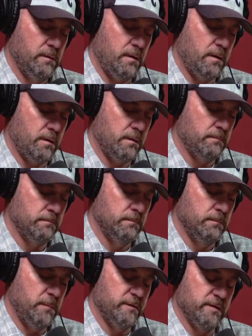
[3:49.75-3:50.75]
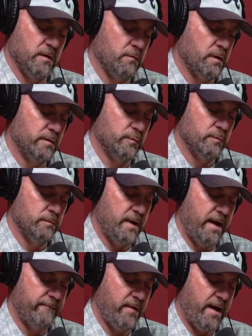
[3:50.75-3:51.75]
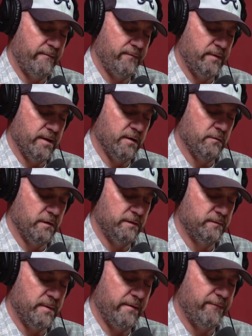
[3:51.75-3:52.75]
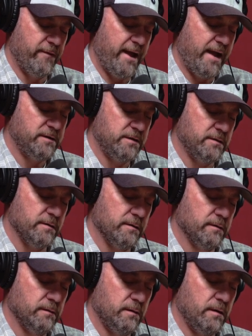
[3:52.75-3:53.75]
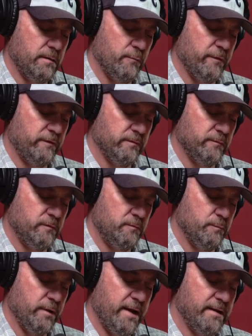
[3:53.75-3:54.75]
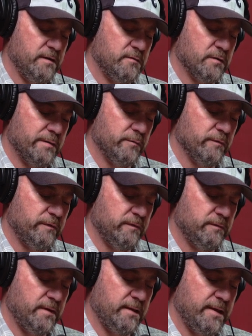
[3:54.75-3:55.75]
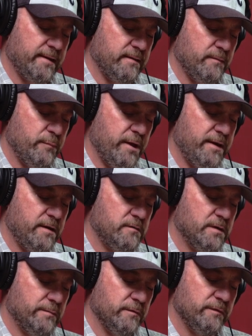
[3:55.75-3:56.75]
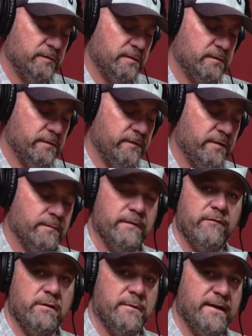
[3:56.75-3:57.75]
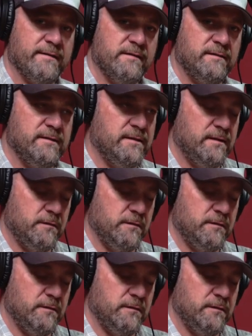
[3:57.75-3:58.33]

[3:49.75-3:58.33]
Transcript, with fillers: um, is incredible. I've, I've increased my flash here um, with some bladed trebles. I like the bladed trebles. I don't know if, any, if anybody hasn't seen